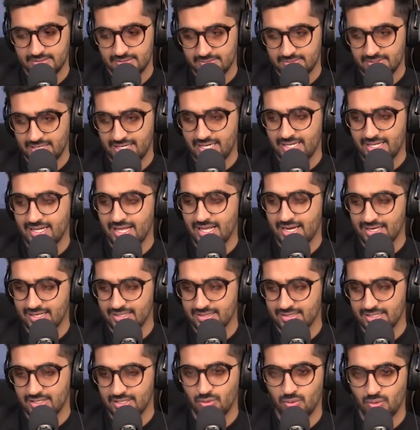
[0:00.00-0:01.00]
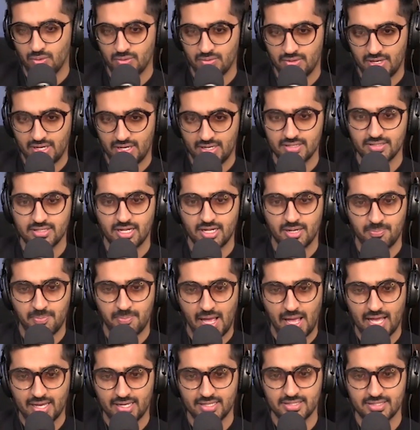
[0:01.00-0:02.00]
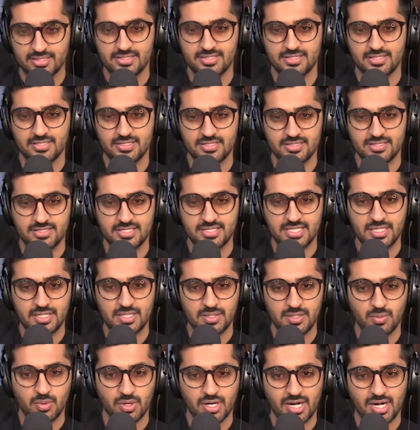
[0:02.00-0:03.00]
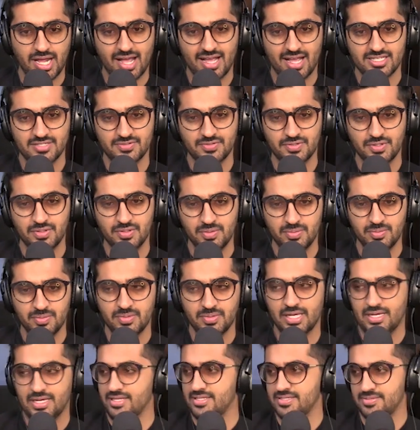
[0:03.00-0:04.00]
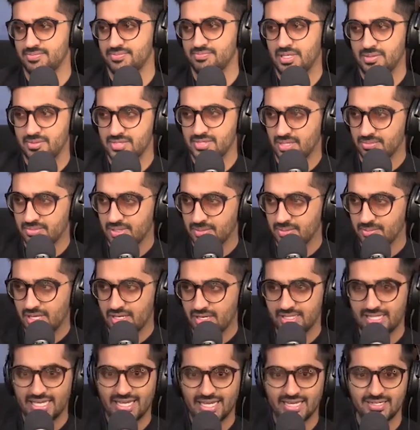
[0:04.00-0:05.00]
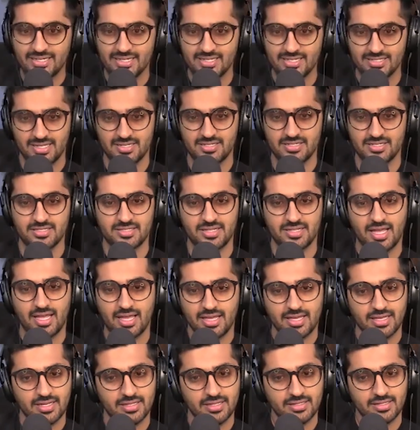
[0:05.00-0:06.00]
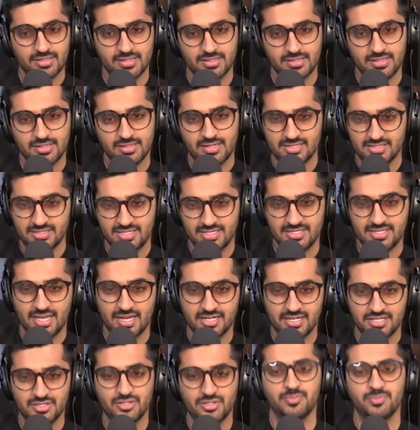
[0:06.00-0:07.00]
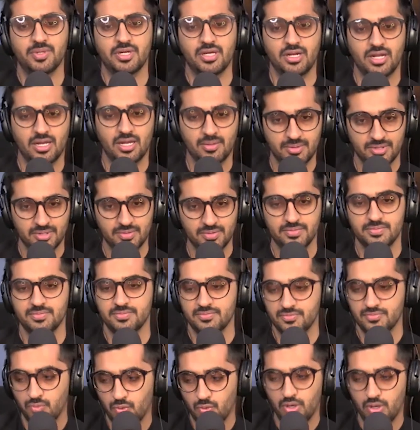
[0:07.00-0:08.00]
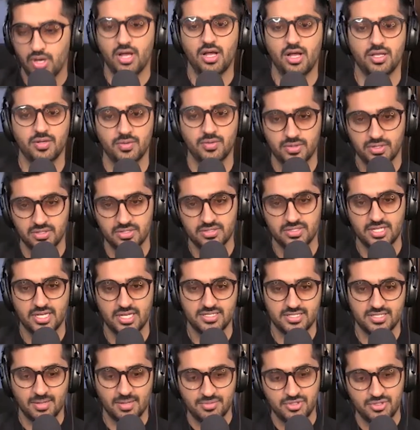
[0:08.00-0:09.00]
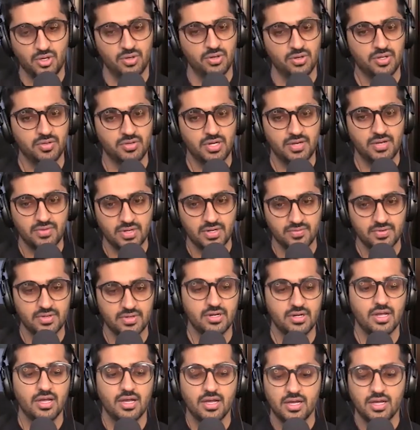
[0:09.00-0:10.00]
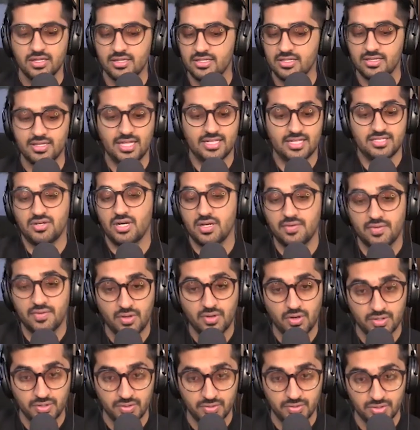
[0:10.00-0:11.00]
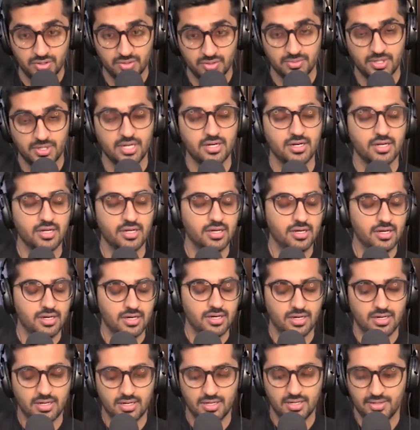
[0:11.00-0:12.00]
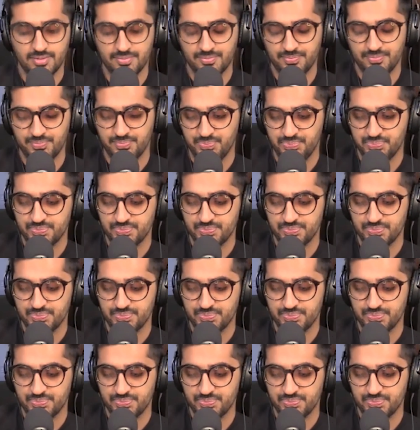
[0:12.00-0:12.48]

really letting the whole record unpack and and see what it has for you. Like it's maybe something made in the eighties that's just lying in the in the dusty section. You pick it up and you, voila, you're in like some genre you never even, that's not even on YouTube, right? Um,